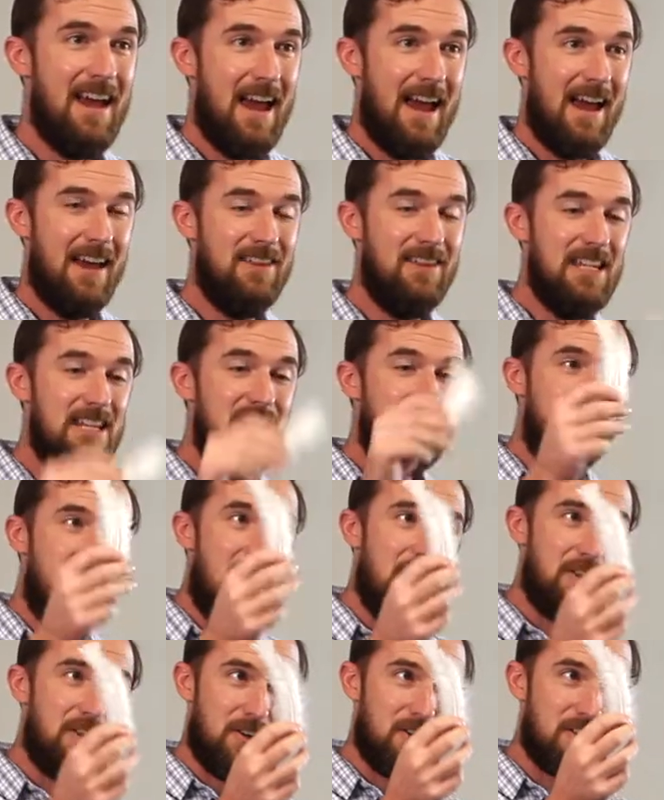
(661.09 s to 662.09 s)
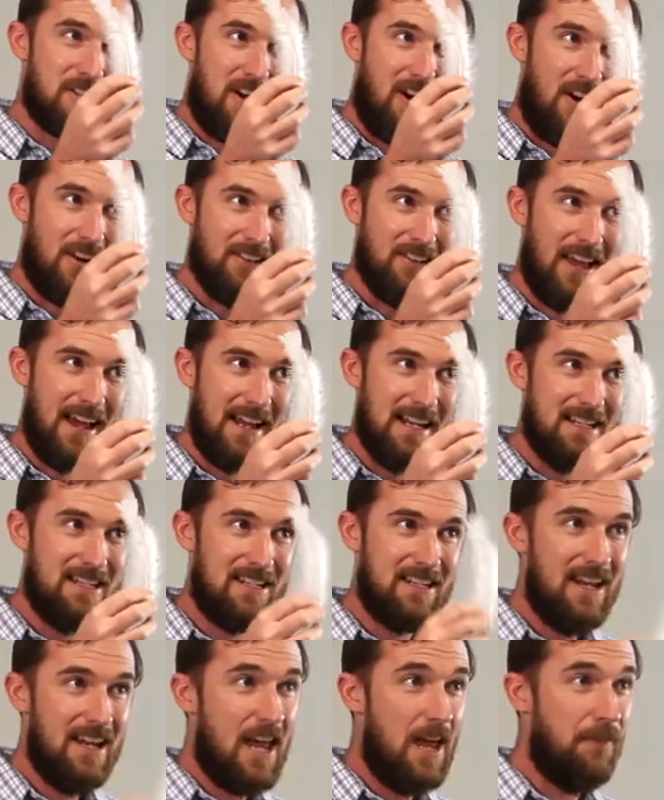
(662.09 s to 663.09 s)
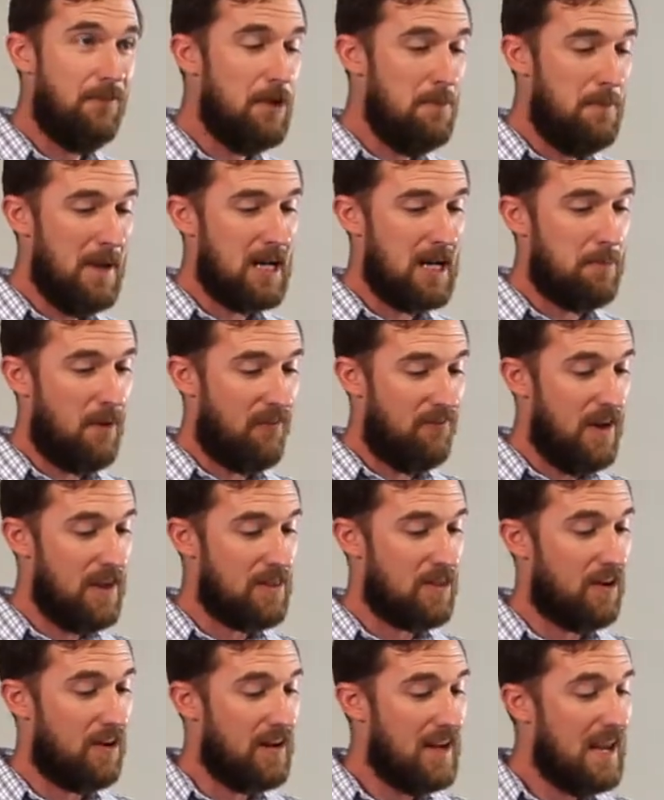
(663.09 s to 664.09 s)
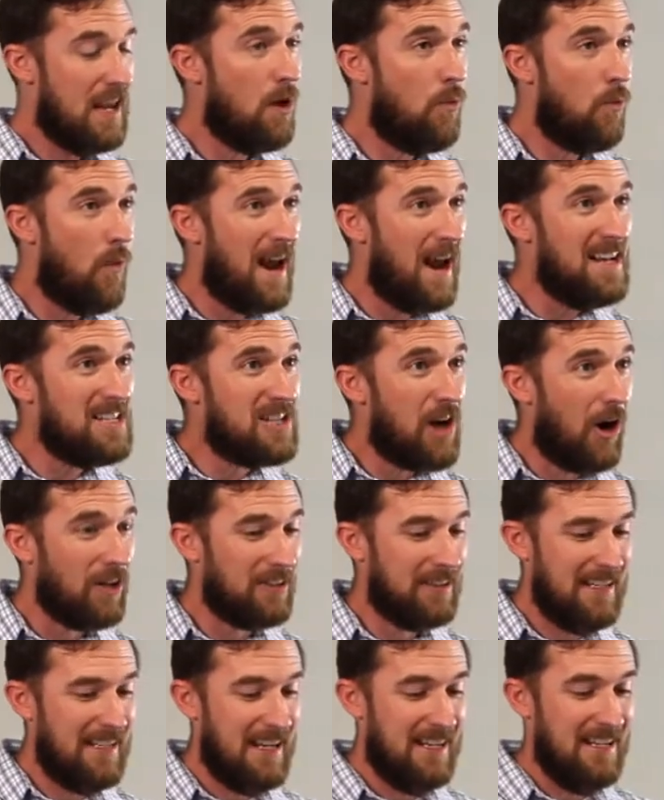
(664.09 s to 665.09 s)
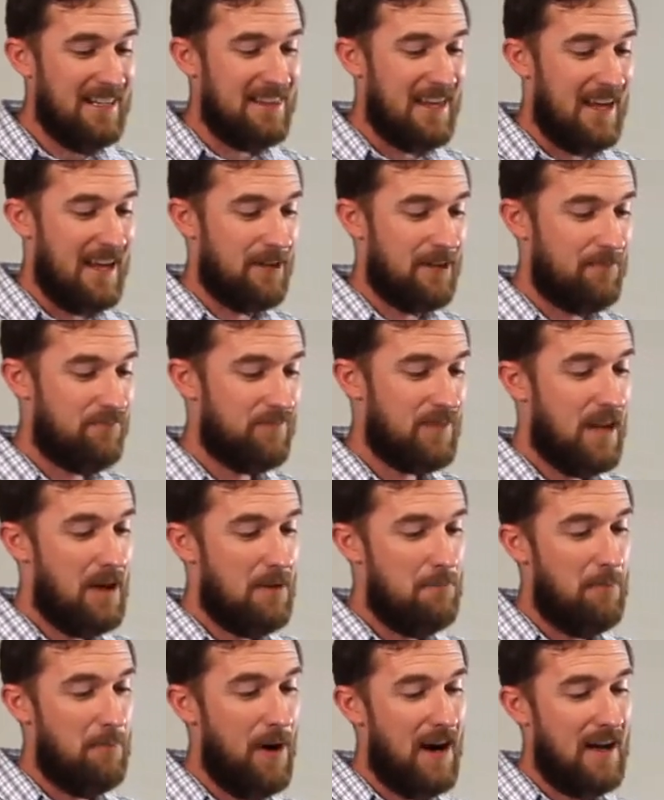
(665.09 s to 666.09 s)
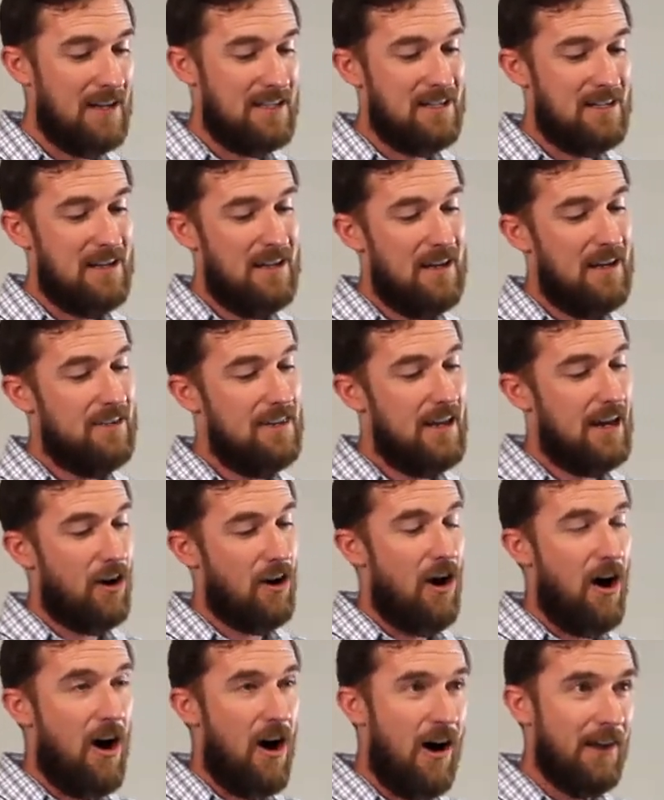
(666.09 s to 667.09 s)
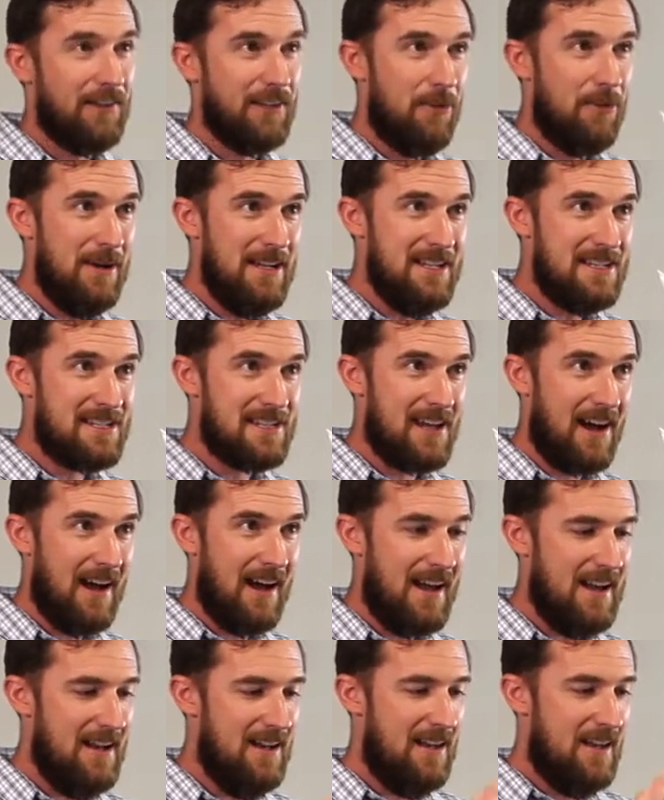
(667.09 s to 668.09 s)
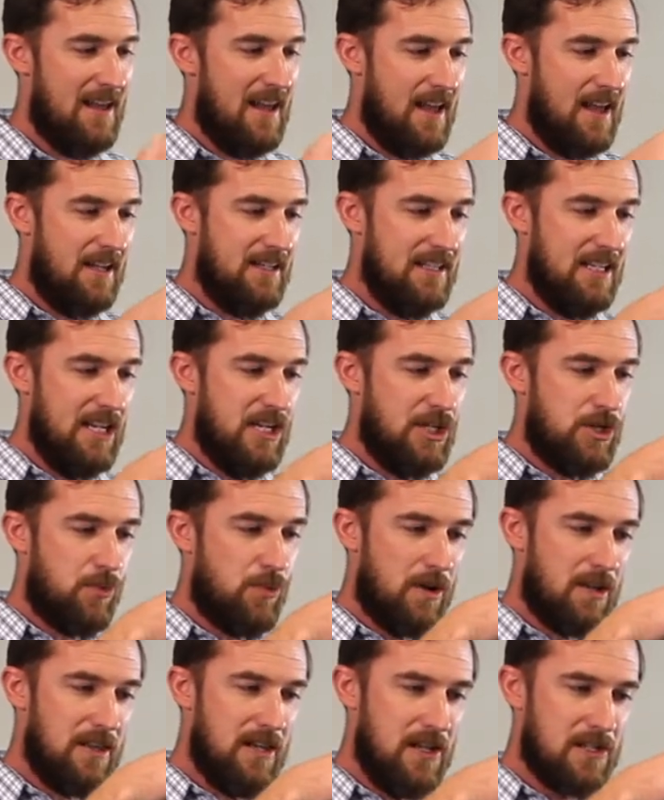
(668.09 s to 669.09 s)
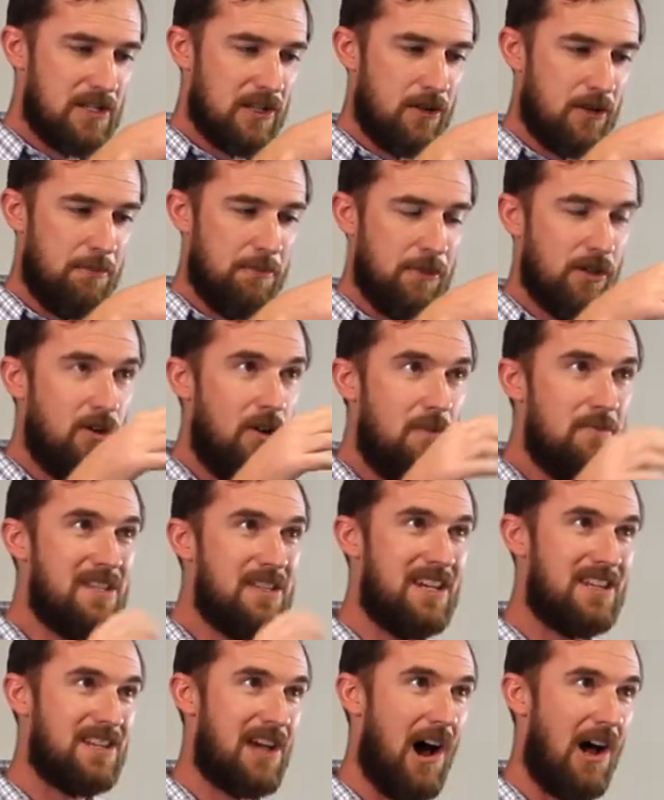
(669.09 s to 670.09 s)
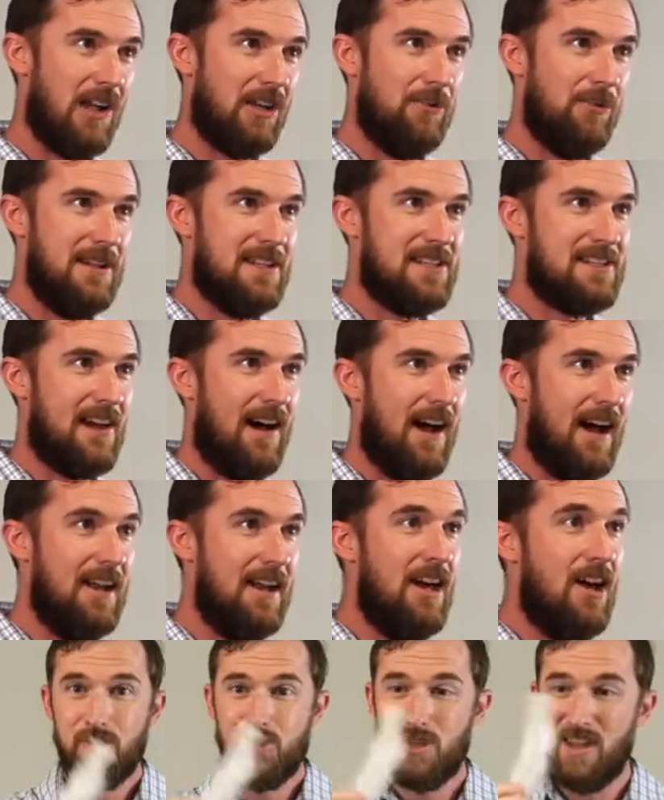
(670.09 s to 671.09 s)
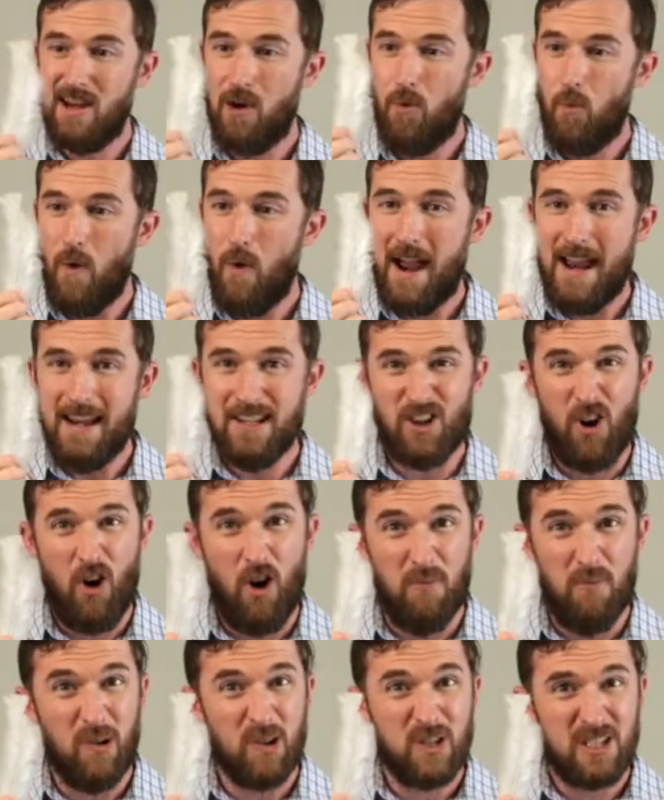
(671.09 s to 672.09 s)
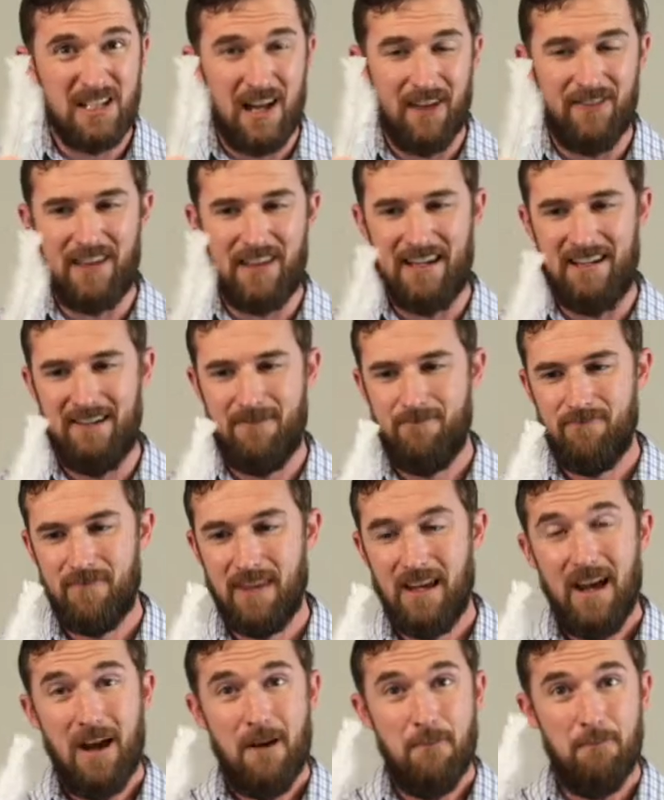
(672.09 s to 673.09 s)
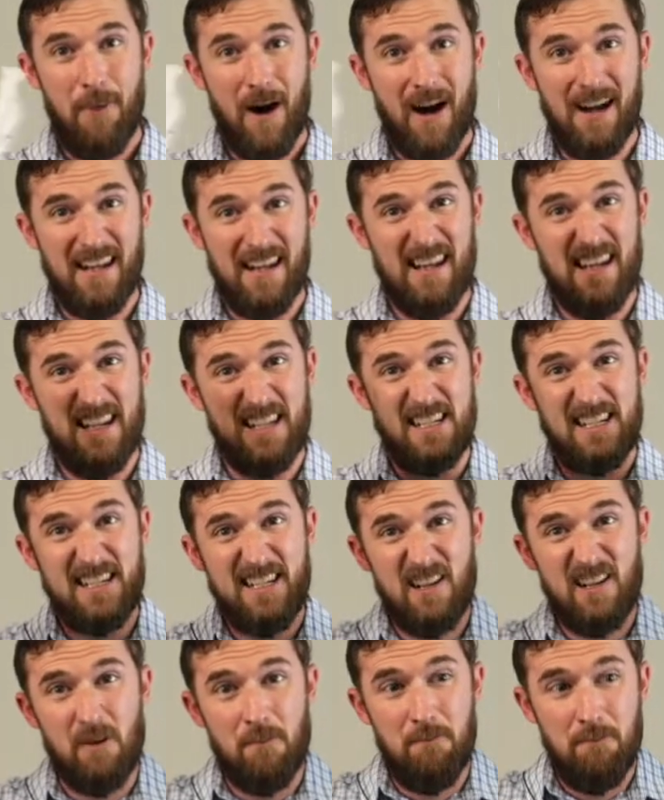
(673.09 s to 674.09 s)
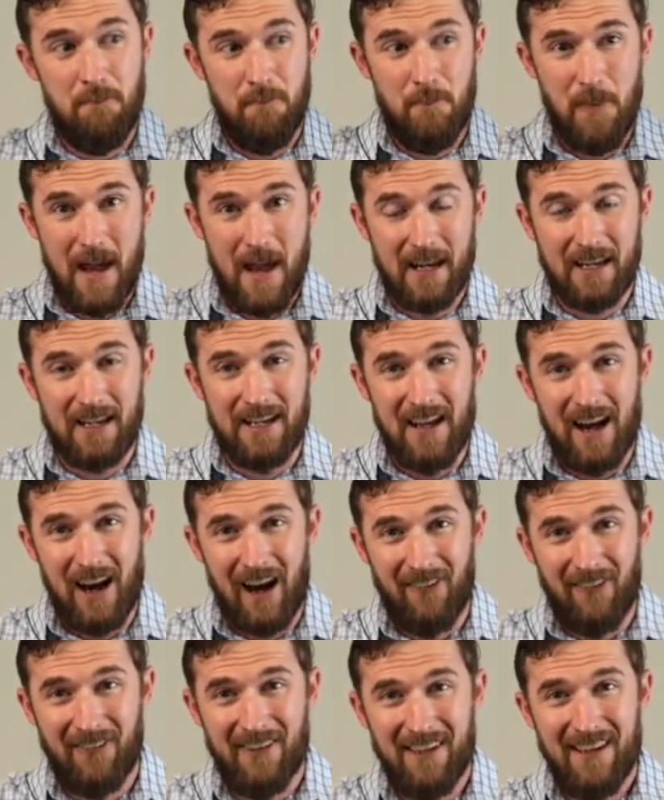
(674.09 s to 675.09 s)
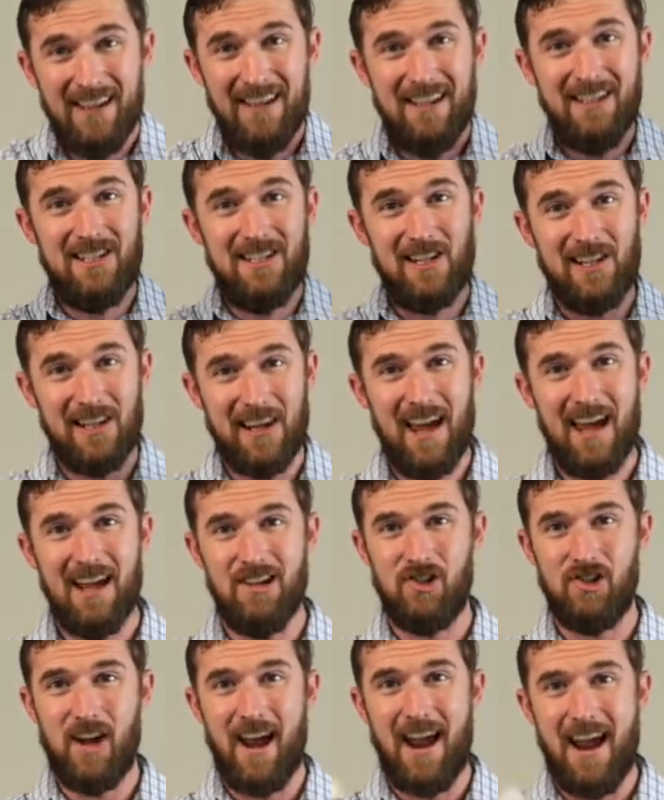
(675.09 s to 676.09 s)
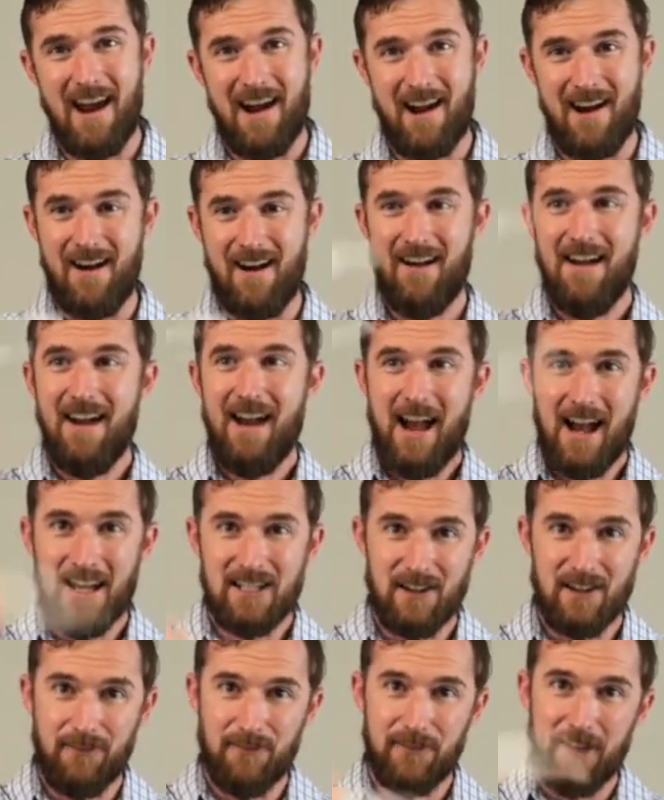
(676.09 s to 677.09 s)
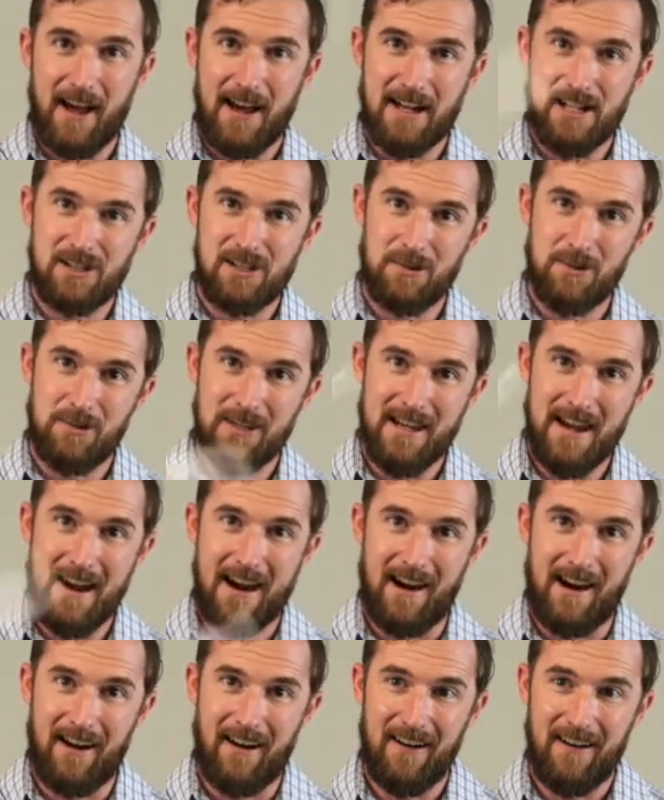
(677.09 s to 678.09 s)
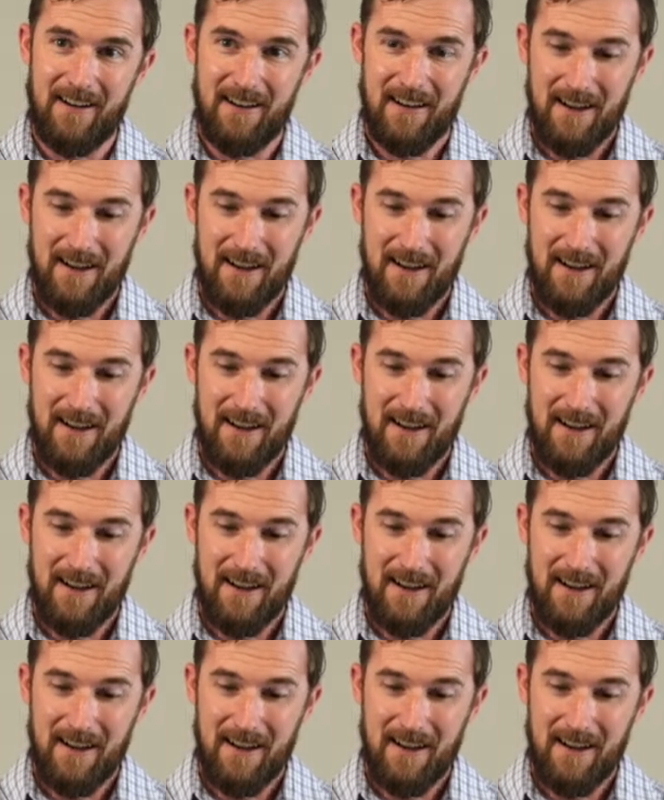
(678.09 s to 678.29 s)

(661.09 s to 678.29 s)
And these feathers are light. If you pick up a feather, it weighs hardly anything. But they are hollow inside, and each one of these little plumes is hollow inside, so that it weighs almost nothing. But it is still big enough to catch air as it flies through the air.